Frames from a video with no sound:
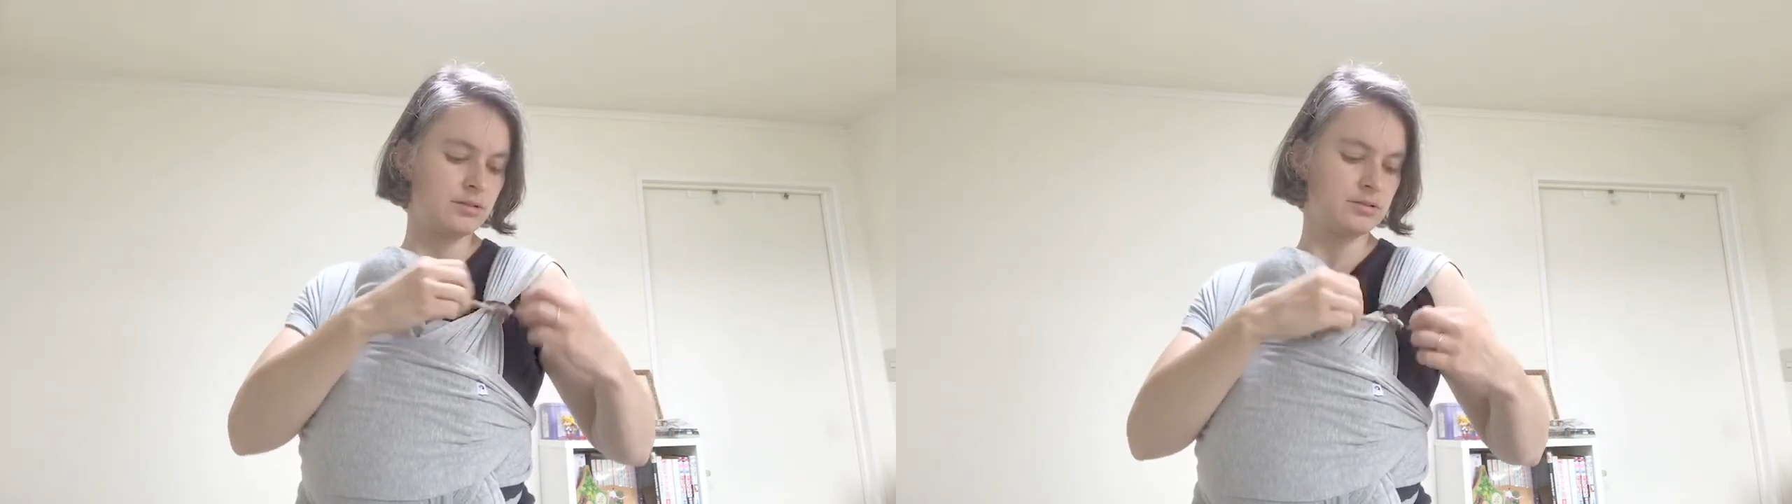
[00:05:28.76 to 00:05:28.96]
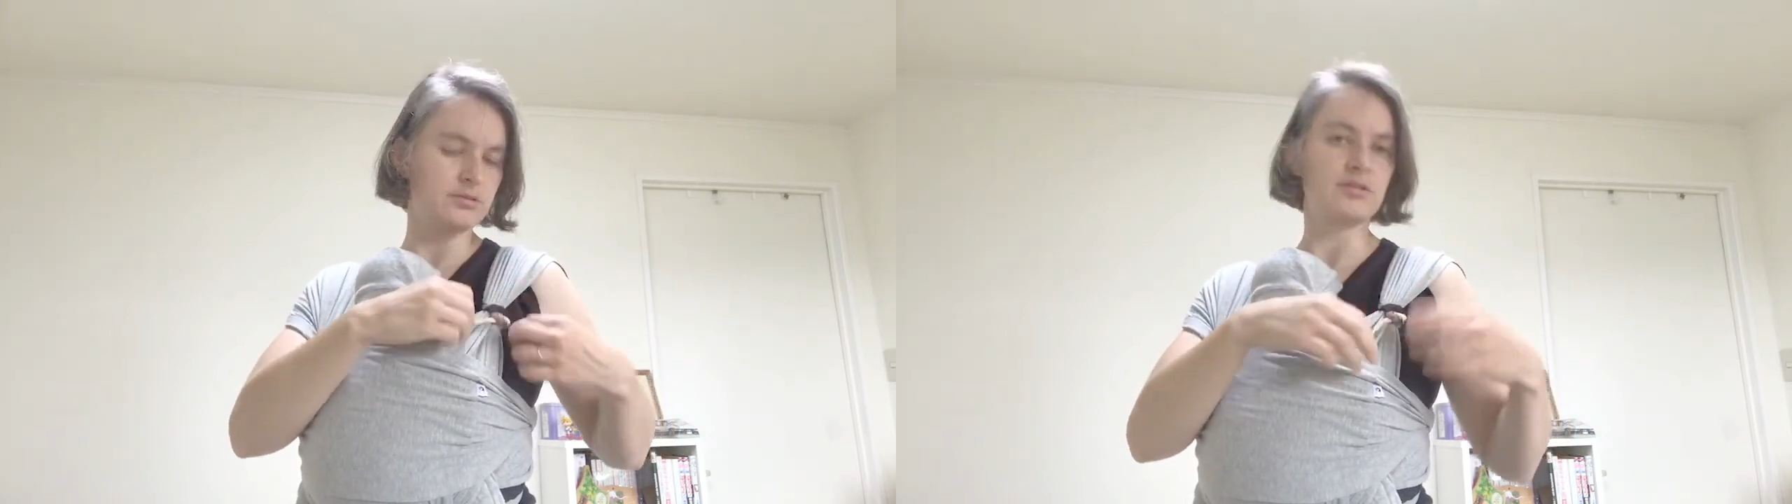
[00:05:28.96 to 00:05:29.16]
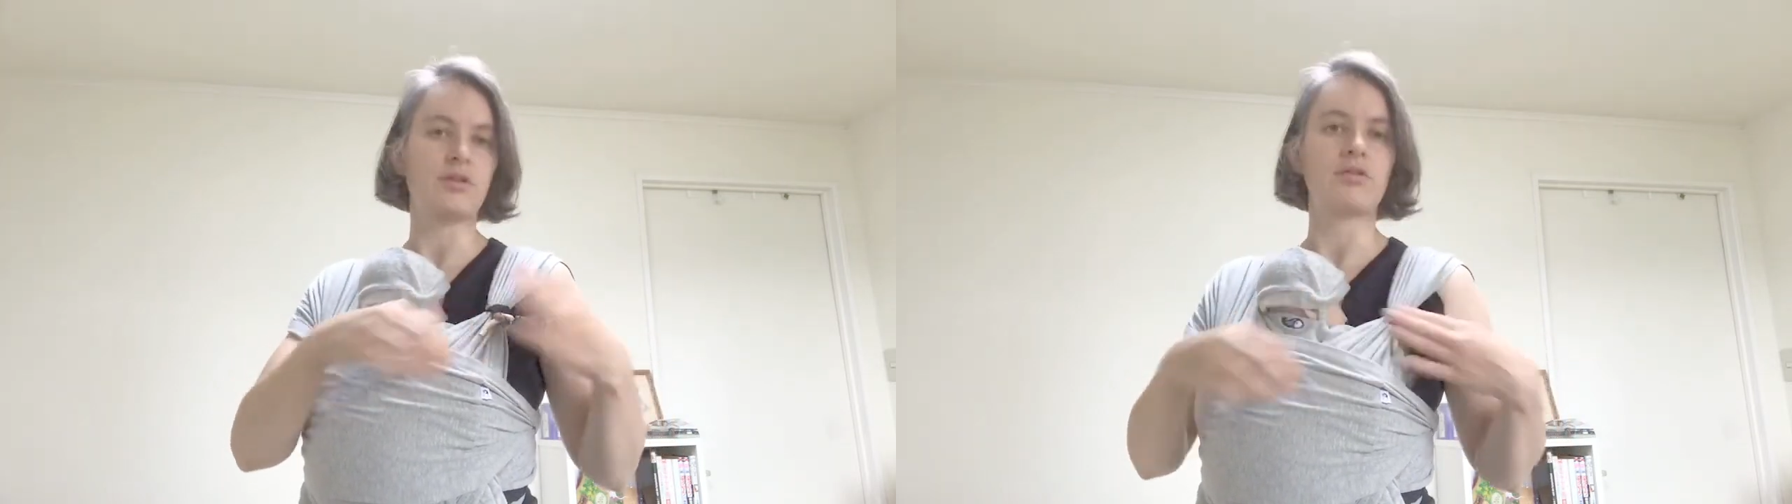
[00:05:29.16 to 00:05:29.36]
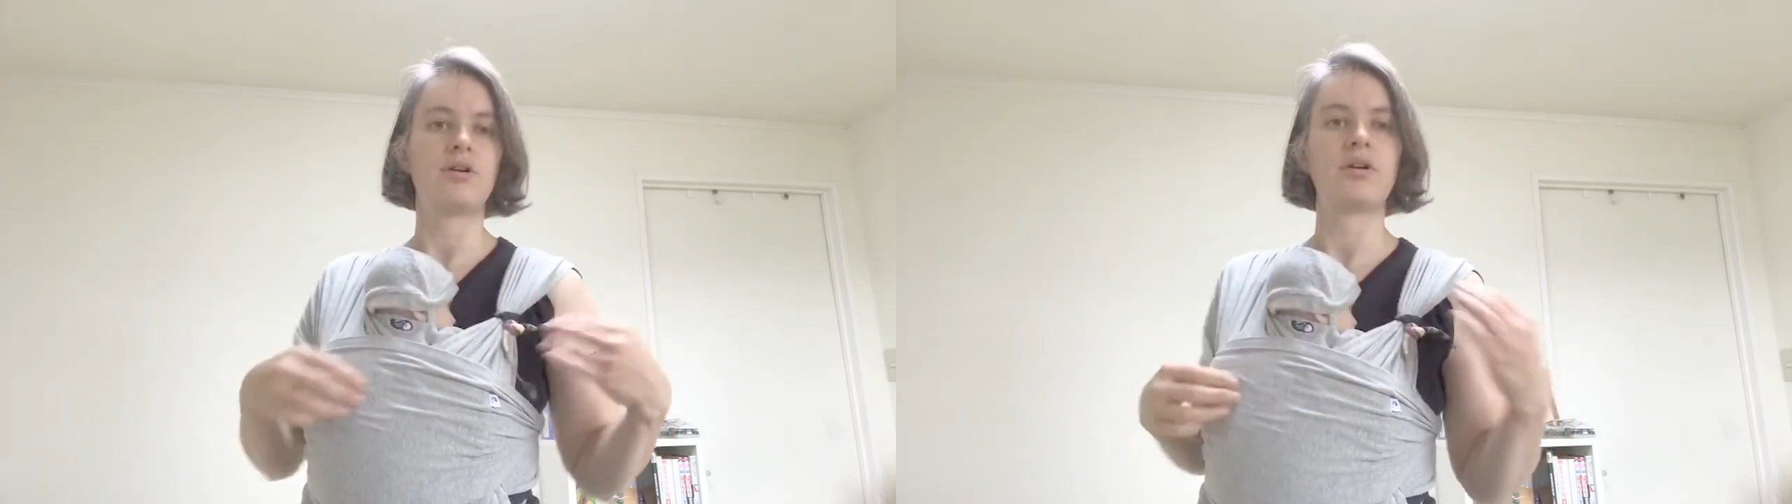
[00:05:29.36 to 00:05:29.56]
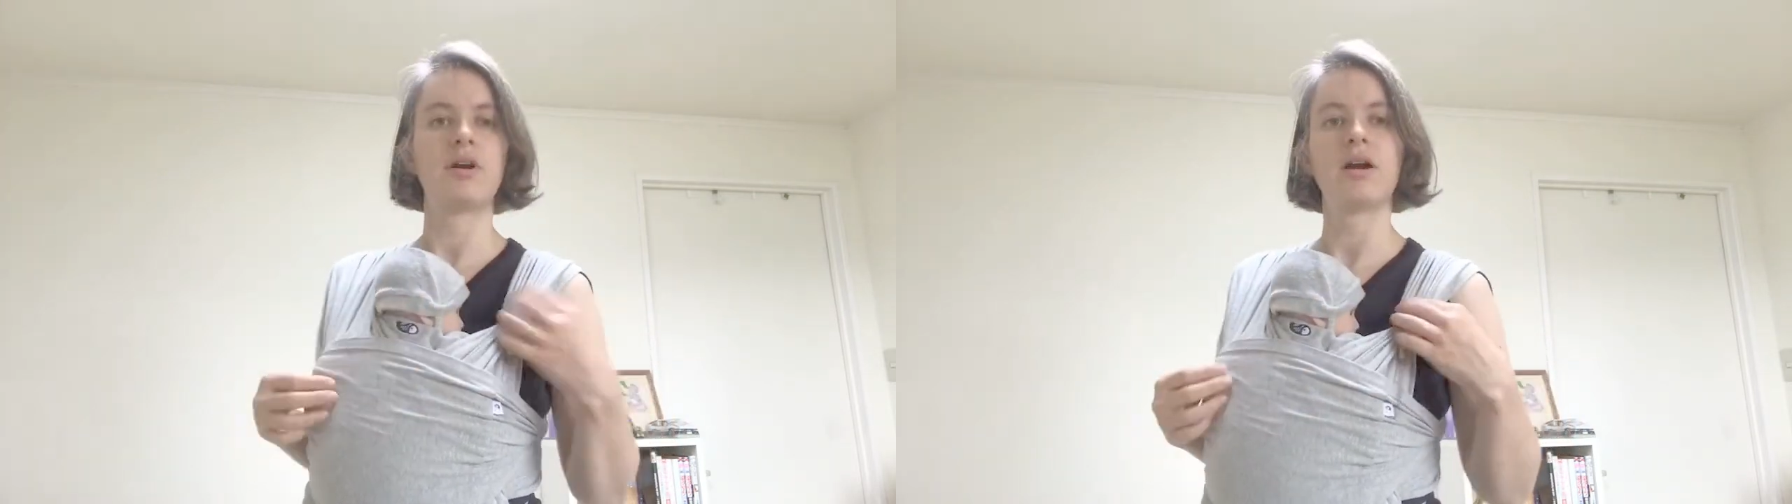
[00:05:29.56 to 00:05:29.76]
So
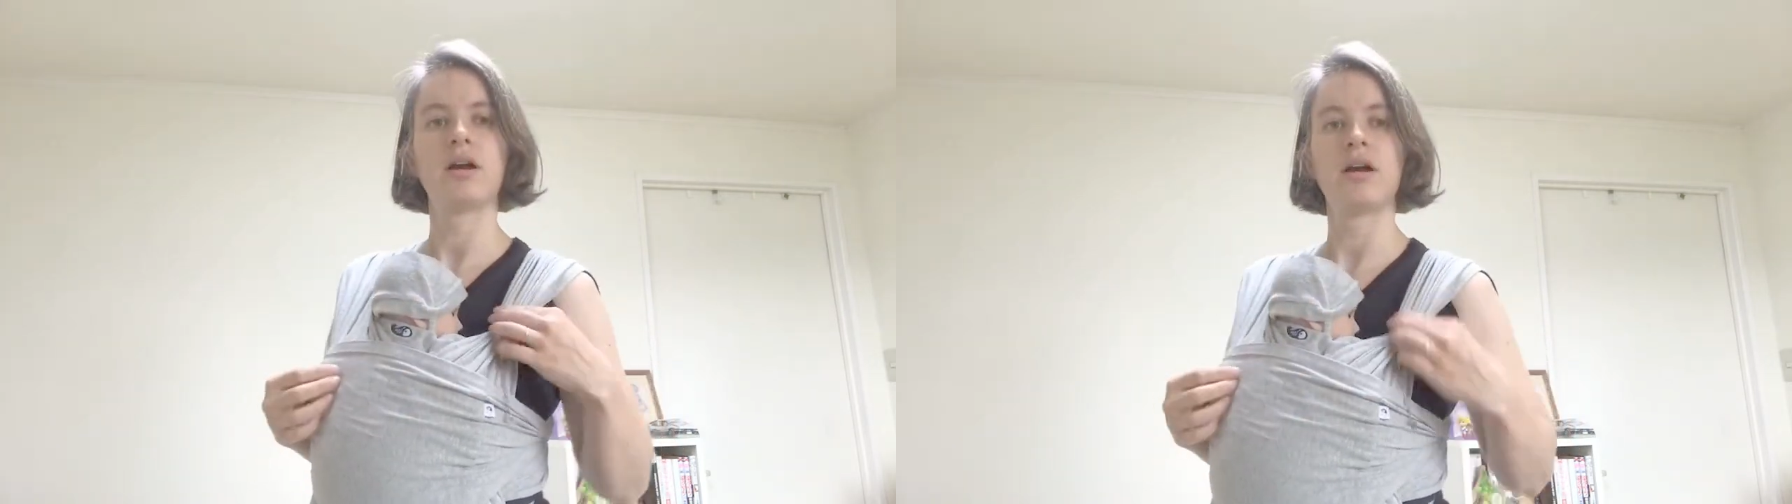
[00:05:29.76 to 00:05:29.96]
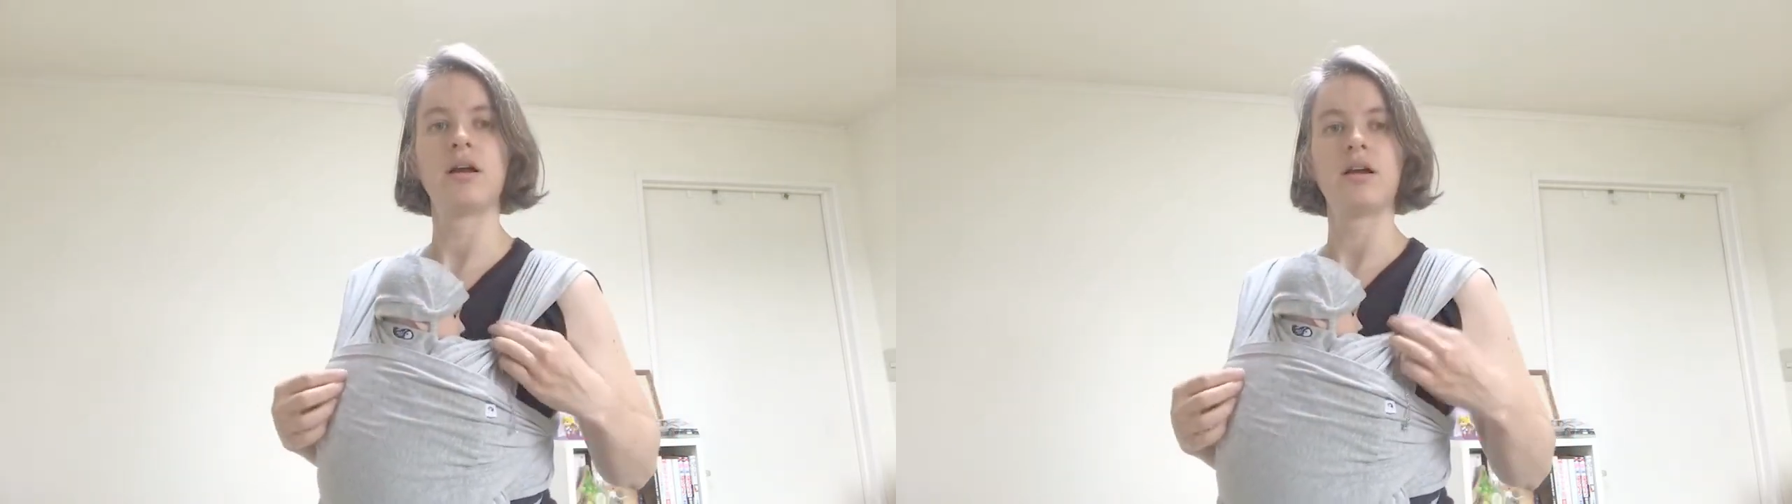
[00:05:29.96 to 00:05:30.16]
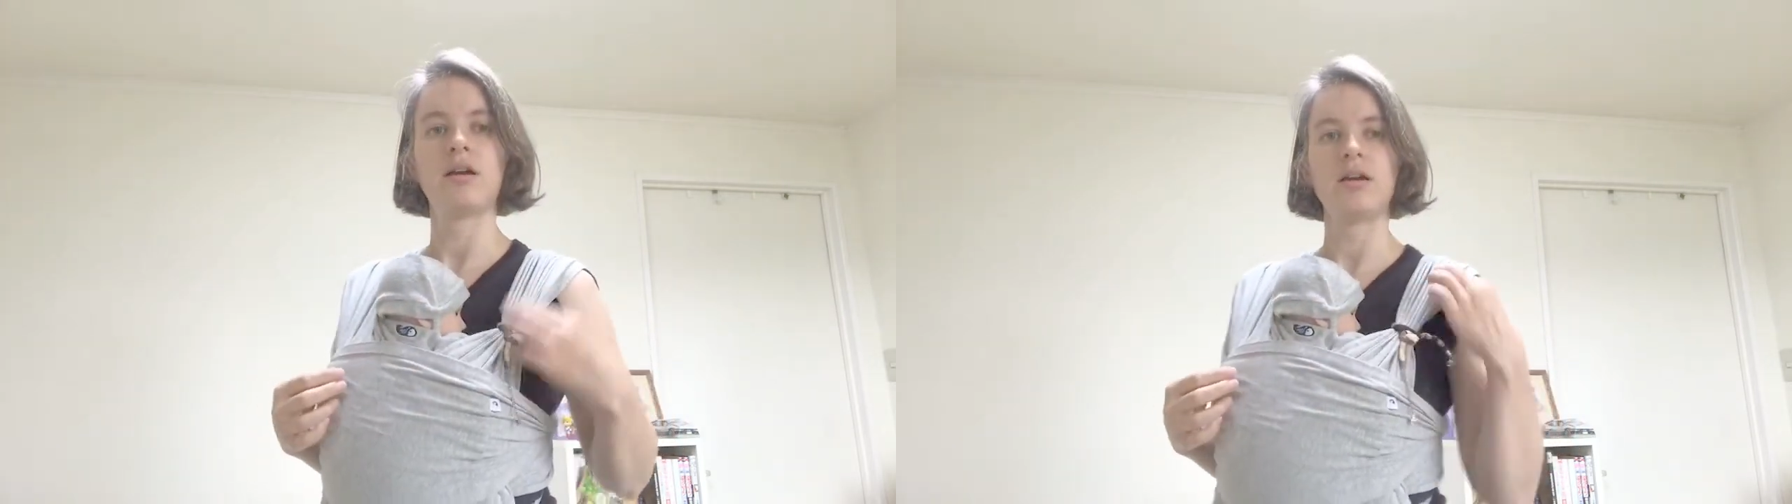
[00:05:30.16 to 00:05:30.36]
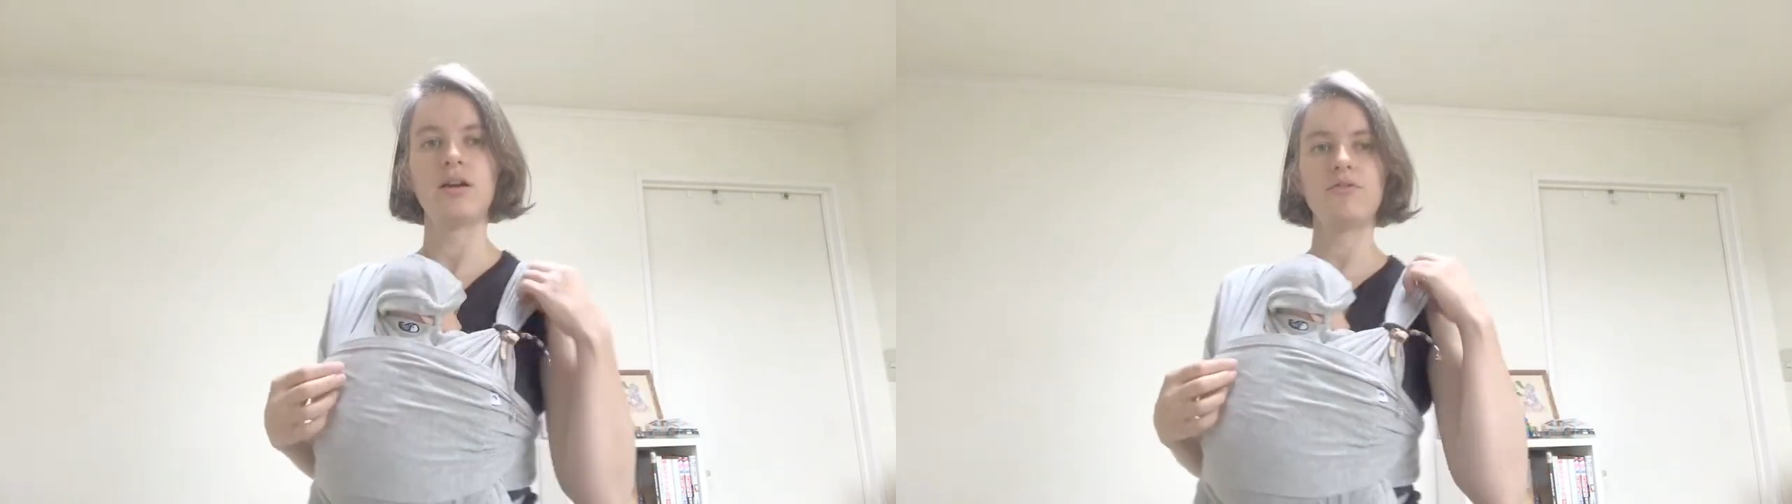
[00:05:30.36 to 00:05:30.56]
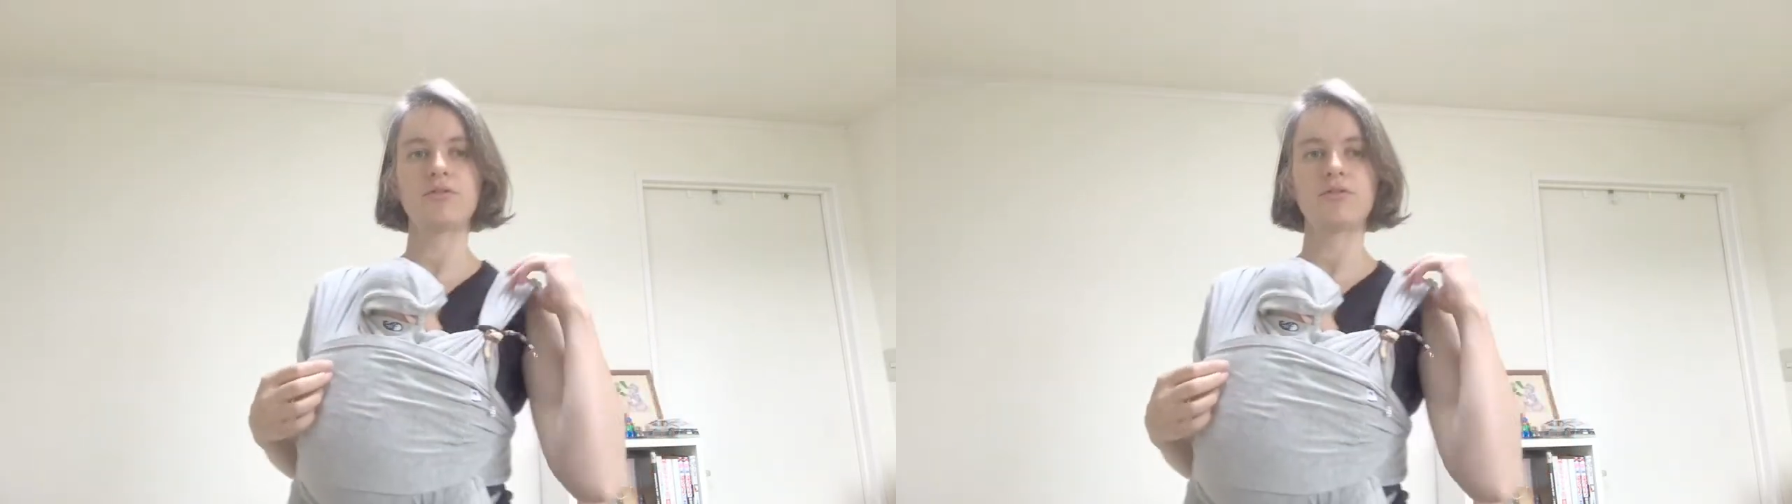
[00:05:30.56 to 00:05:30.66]
if